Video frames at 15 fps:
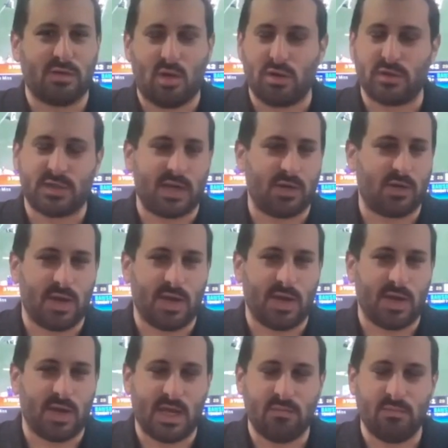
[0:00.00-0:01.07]
Arch had a great
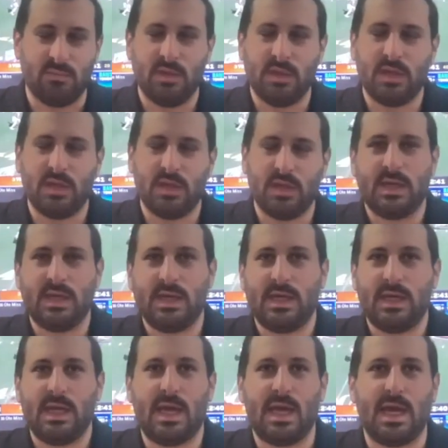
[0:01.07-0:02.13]
game.
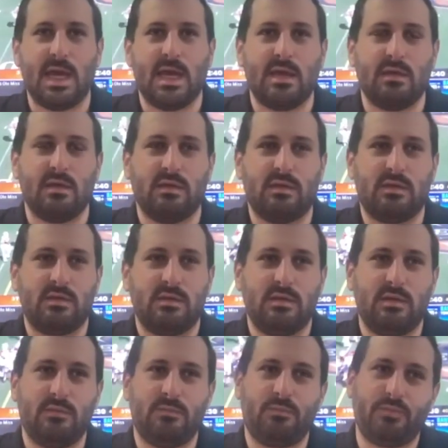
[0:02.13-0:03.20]
And,
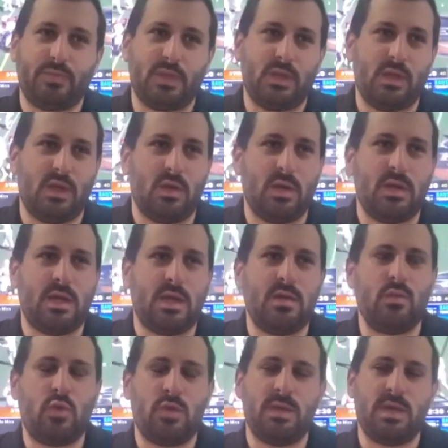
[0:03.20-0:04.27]

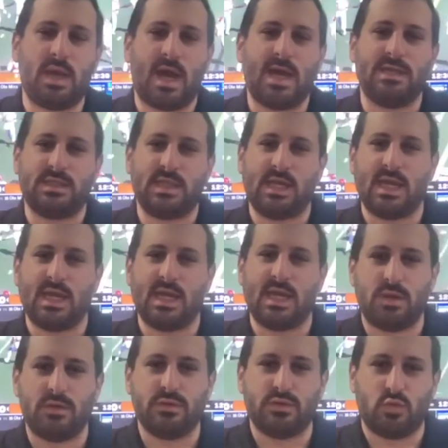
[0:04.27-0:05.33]
it would have been nice to get him
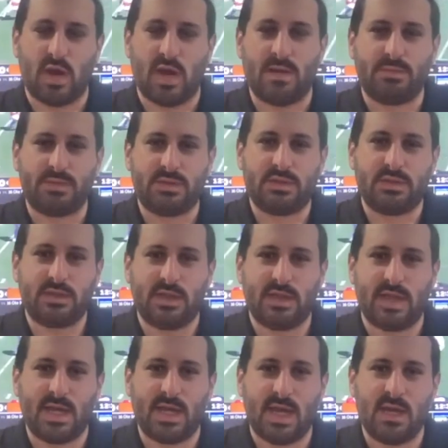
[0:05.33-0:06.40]
those reps in
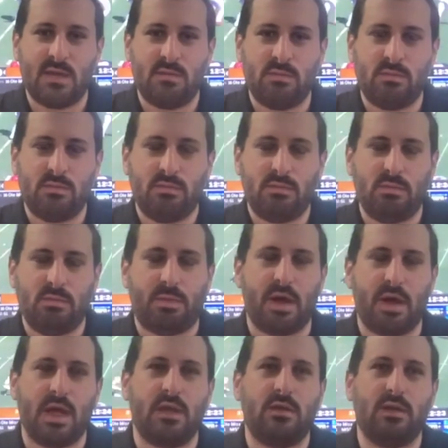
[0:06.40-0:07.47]
that game,
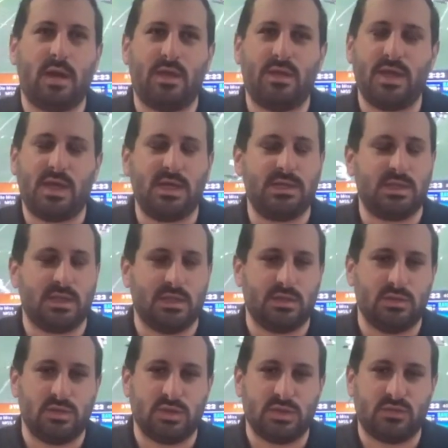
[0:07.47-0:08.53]
but I think he's going to
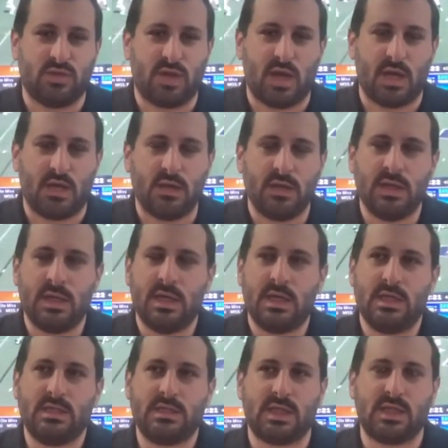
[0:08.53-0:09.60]
do just fine.
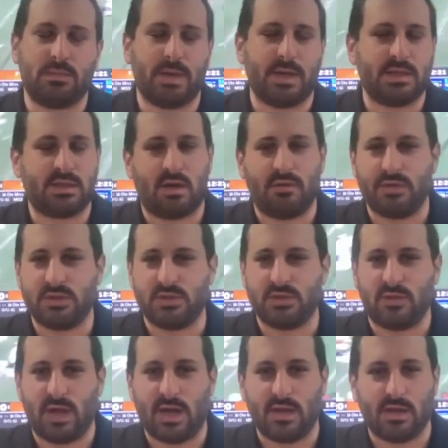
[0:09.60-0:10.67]
He's got the best
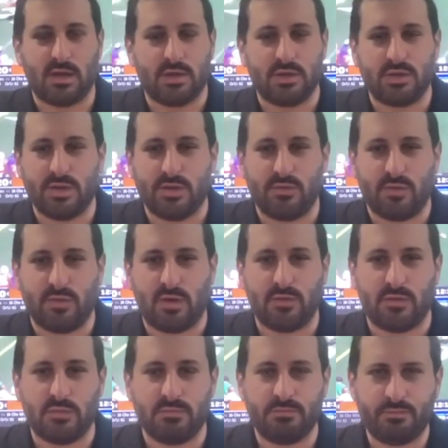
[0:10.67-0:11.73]
offensive line in the country in front of
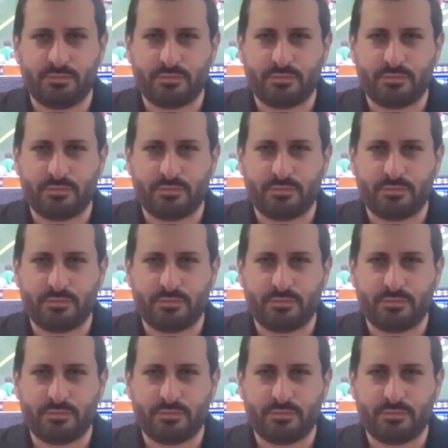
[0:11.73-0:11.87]
him.